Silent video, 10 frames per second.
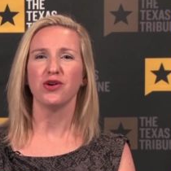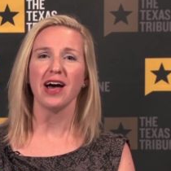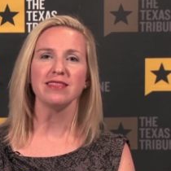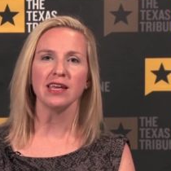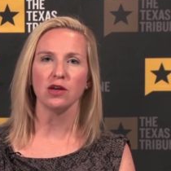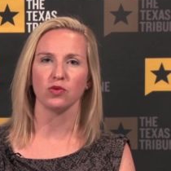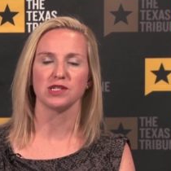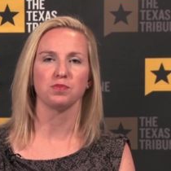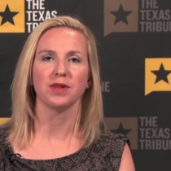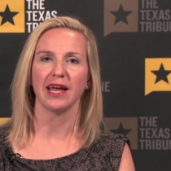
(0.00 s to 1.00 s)
know, I think it
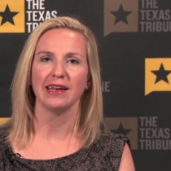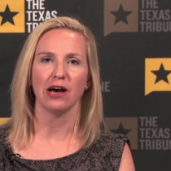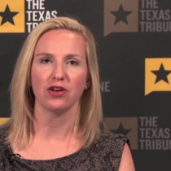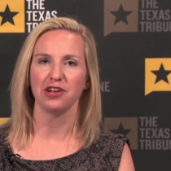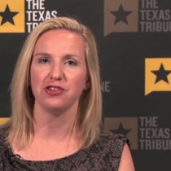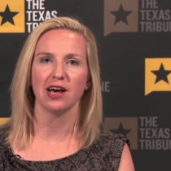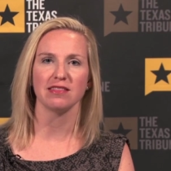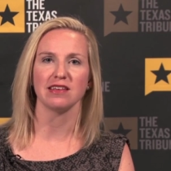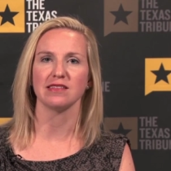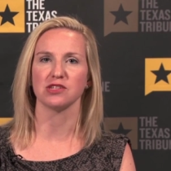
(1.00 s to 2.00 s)
was planned out. I do
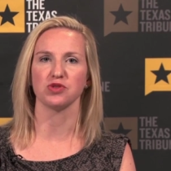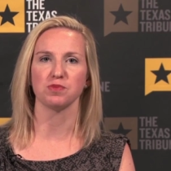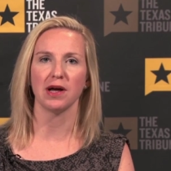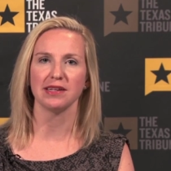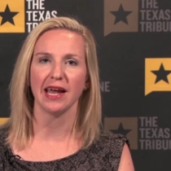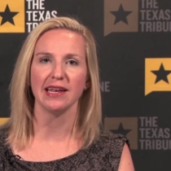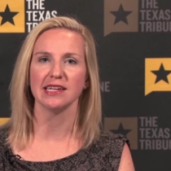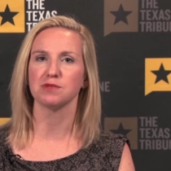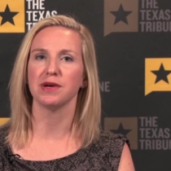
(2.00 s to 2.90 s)
not think this was spontaneous,